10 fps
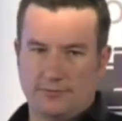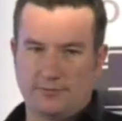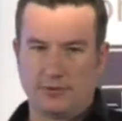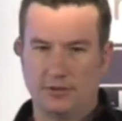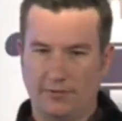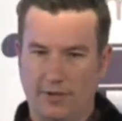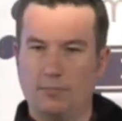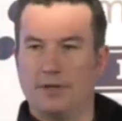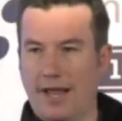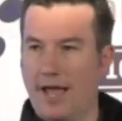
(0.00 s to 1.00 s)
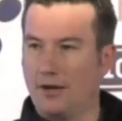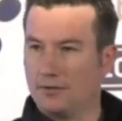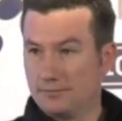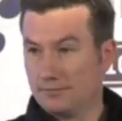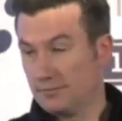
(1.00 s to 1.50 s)
of do development
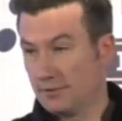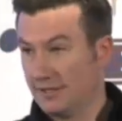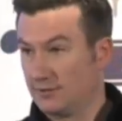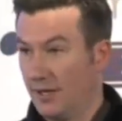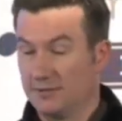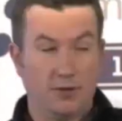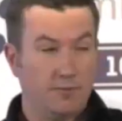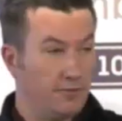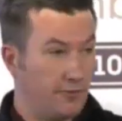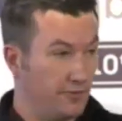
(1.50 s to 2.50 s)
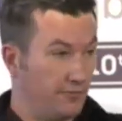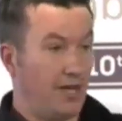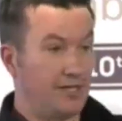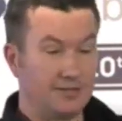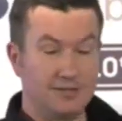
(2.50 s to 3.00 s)
now, because that's the way it's moving, from
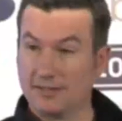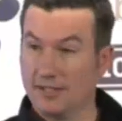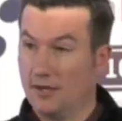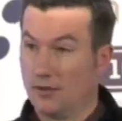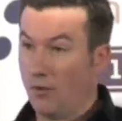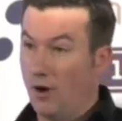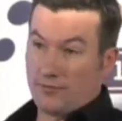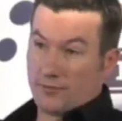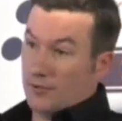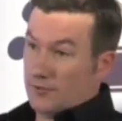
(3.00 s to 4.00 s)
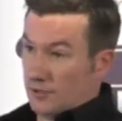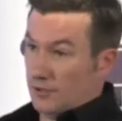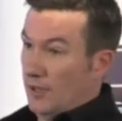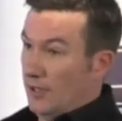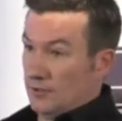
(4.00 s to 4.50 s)
devices right through
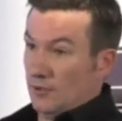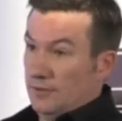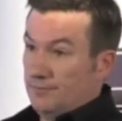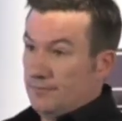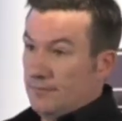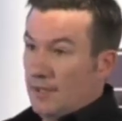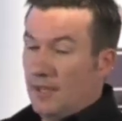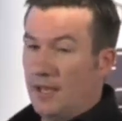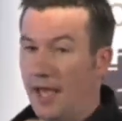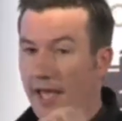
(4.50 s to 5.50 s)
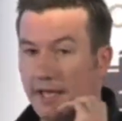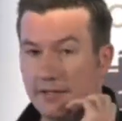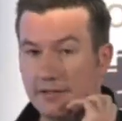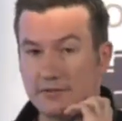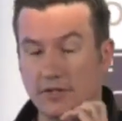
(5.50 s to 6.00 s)
to Azure.
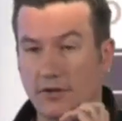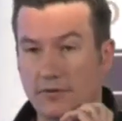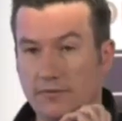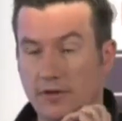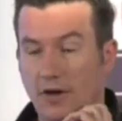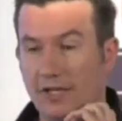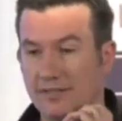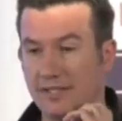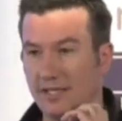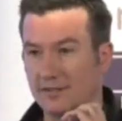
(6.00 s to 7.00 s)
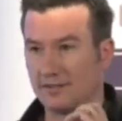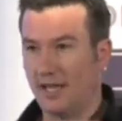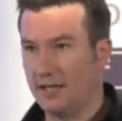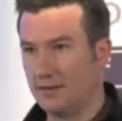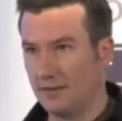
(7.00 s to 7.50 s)
And so the nice thing is
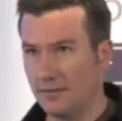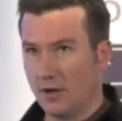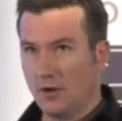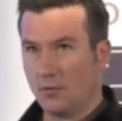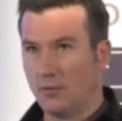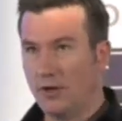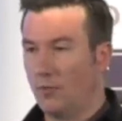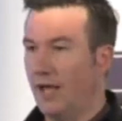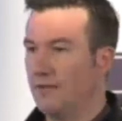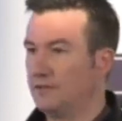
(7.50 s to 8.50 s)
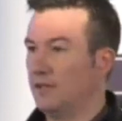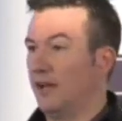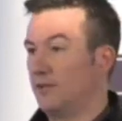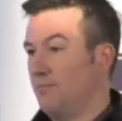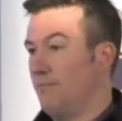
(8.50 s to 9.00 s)
that we don't want to have
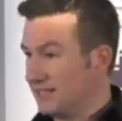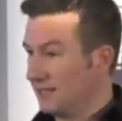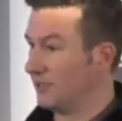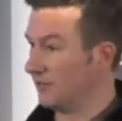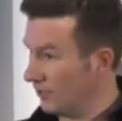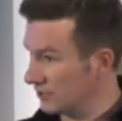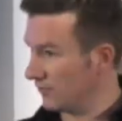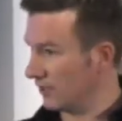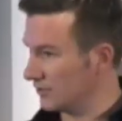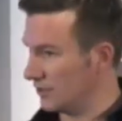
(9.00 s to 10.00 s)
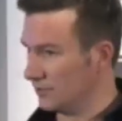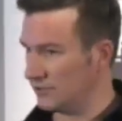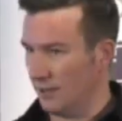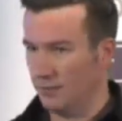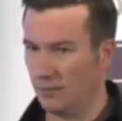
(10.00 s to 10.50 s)
a massively diversified skill
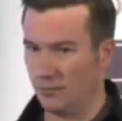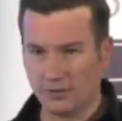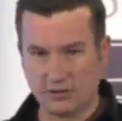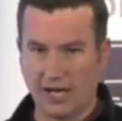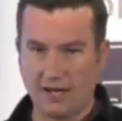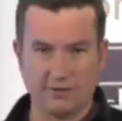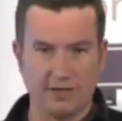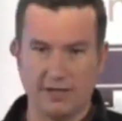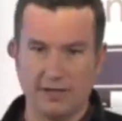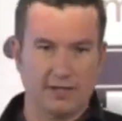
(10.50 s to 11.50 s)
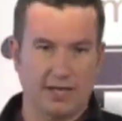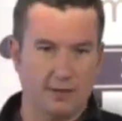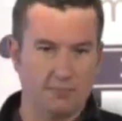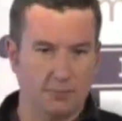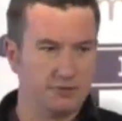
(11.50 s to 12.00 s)
set. We don't want Java,
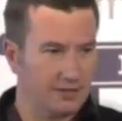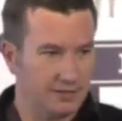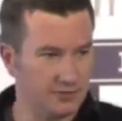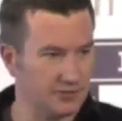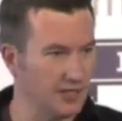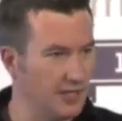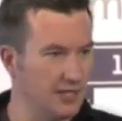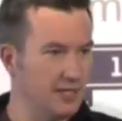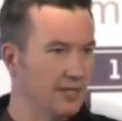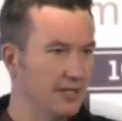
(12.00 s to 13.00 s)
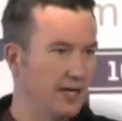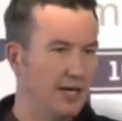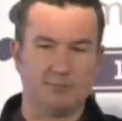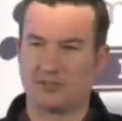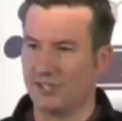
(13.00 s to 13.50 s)
Objective-C, C#,
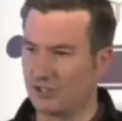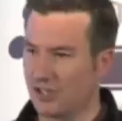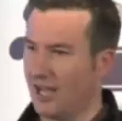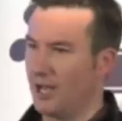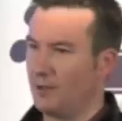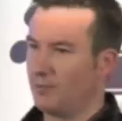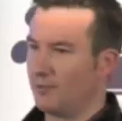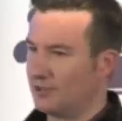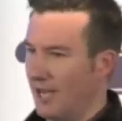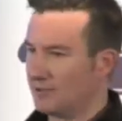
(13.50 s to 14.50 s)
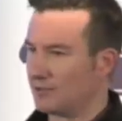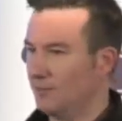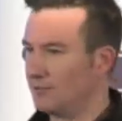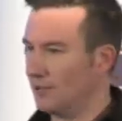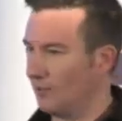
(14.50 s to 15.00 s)

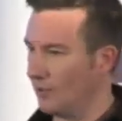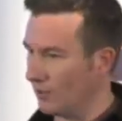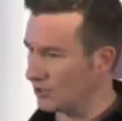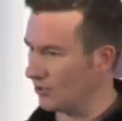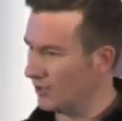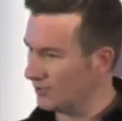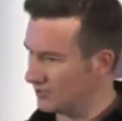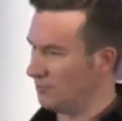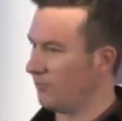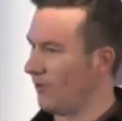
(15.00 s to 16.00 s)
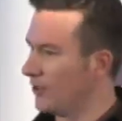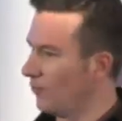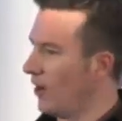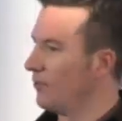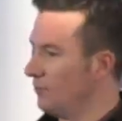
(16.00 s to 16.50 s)
JavaScript. We want to try and simplify the
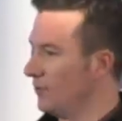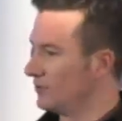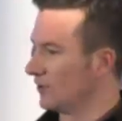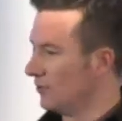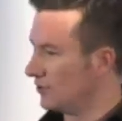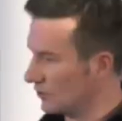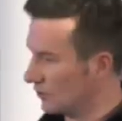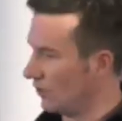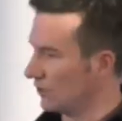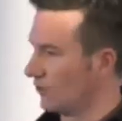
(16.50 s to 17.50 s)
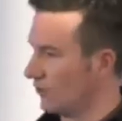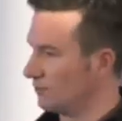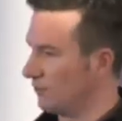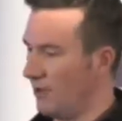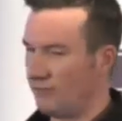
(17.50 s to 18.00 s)
way we build solutions across all of
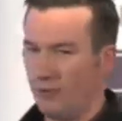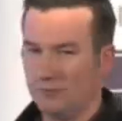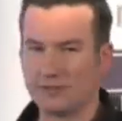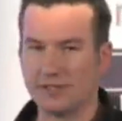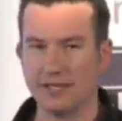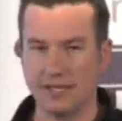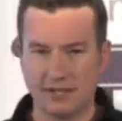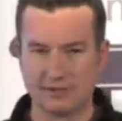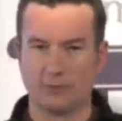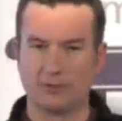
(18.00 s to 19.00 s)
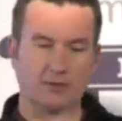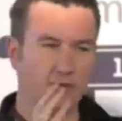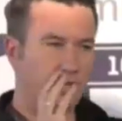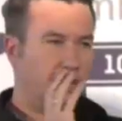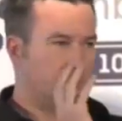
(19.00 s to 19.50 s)
those platforms. So we're sort of
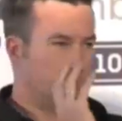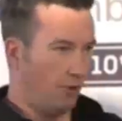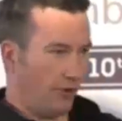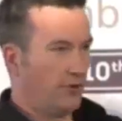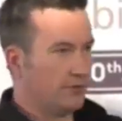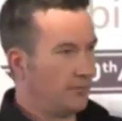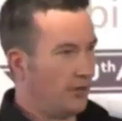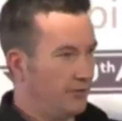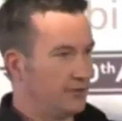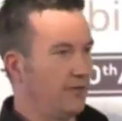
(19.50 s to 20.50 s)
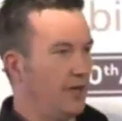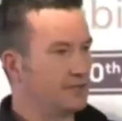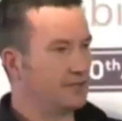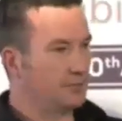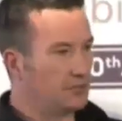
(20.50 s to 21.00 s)
looking at Mono on the
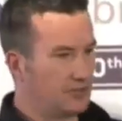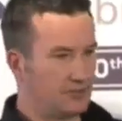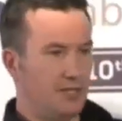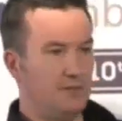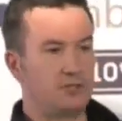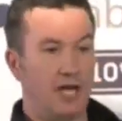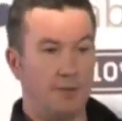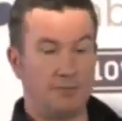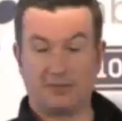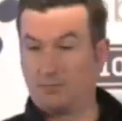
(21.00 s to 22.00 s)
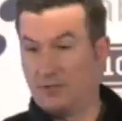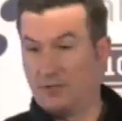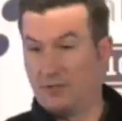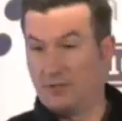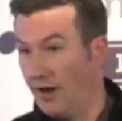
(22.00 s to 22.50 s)
devices, which is a C#, it's the
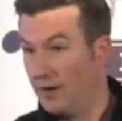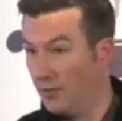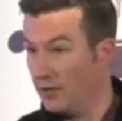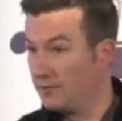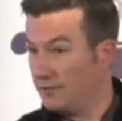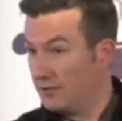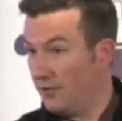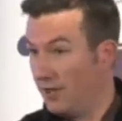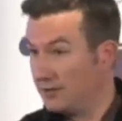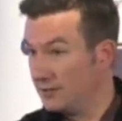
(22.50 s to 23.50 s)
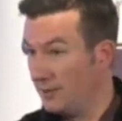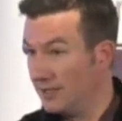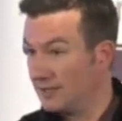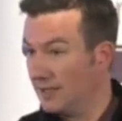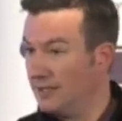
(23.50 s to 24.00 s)
.NET framework for devices,
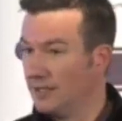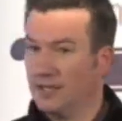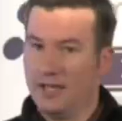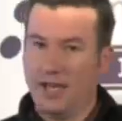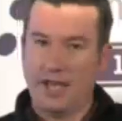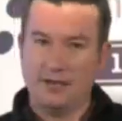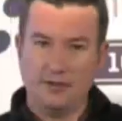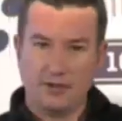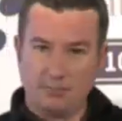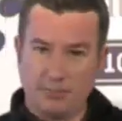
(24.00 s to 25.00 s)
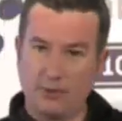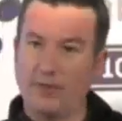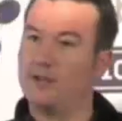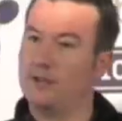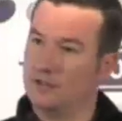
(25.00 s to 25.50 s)
basically. And you can build
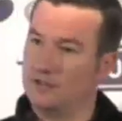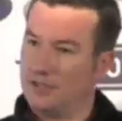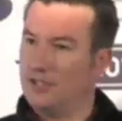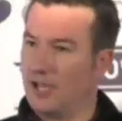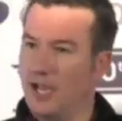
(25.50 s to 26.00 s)
that using C#